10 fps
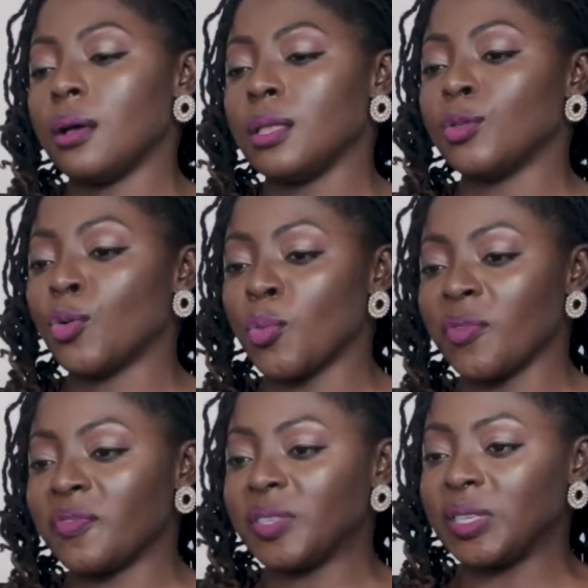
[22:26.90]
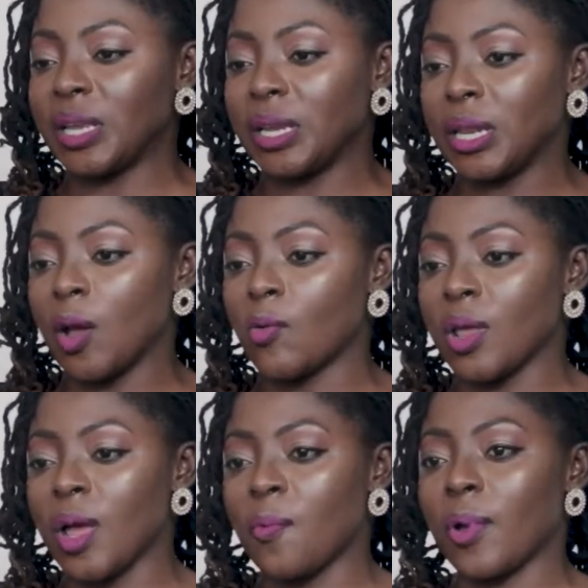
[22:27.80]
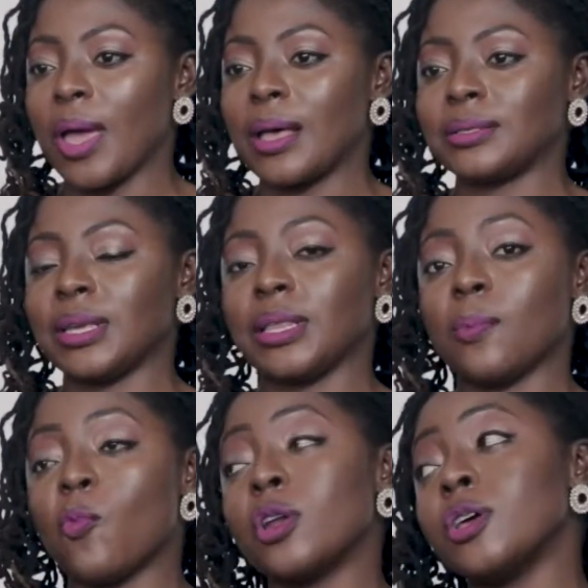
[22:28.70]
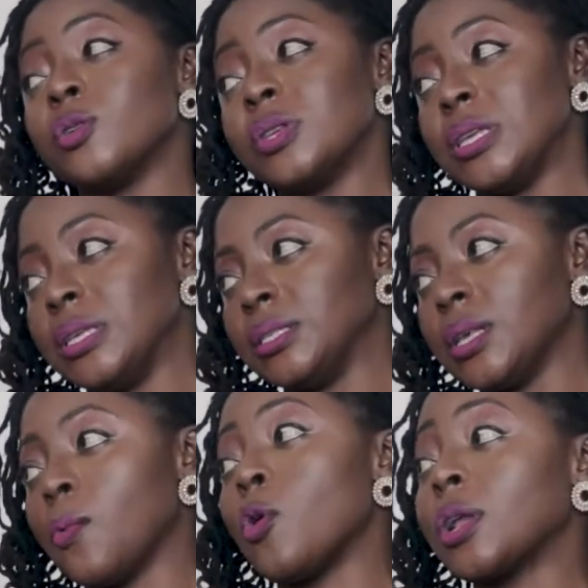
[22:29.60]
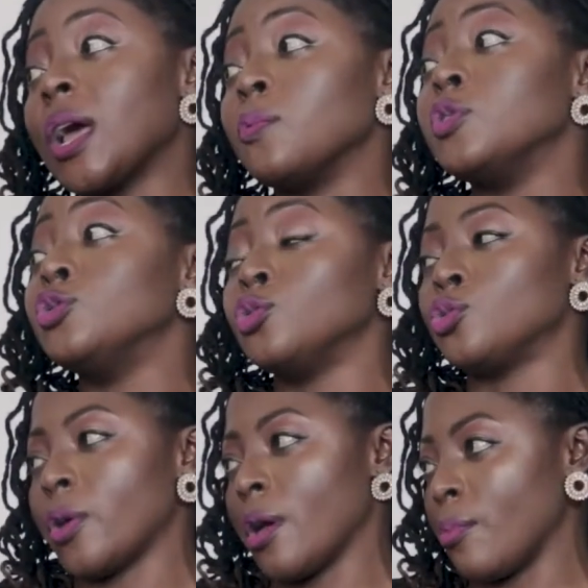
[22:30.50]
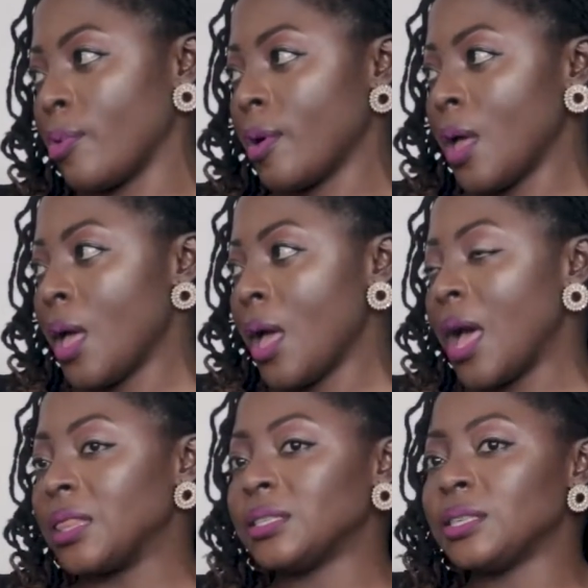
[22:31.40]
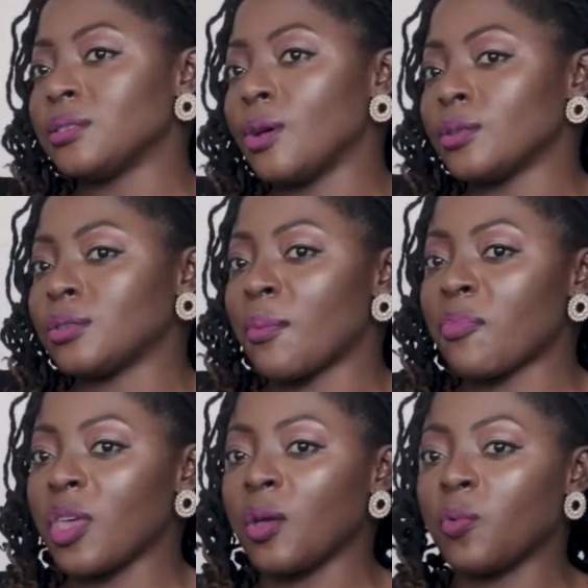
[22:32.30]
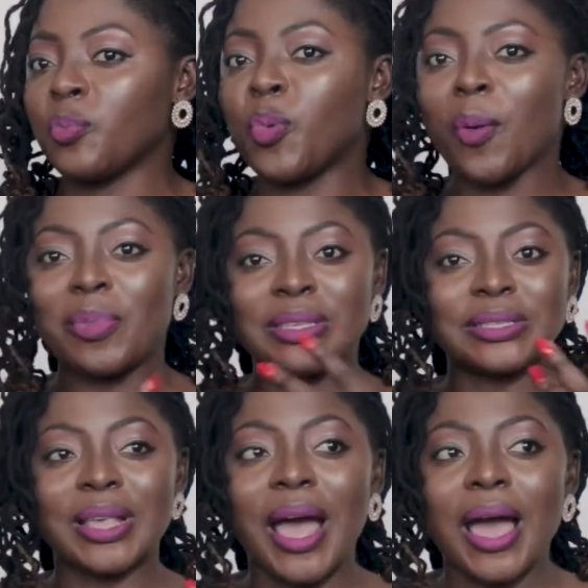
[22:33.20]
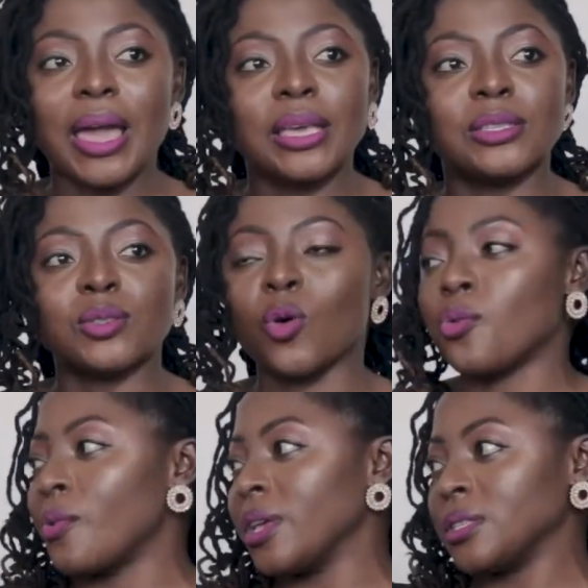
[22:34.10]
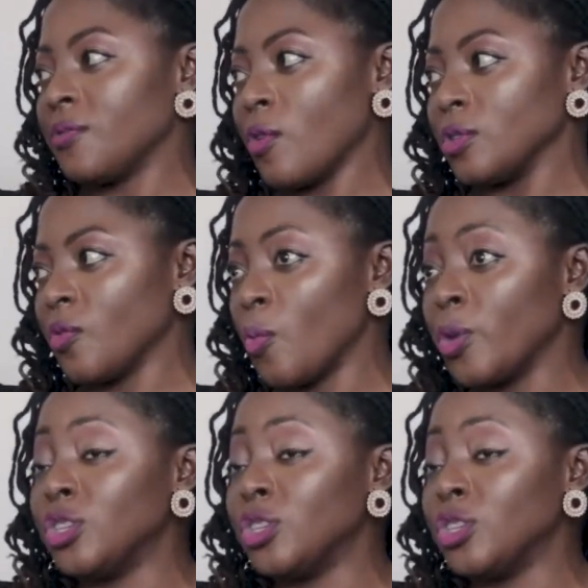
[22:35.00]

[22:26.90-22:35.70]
in the group we visited in Yaoundé, and we're asking them, what are your needs and what can we do to help? And this is not something we publicized or raised funds for. We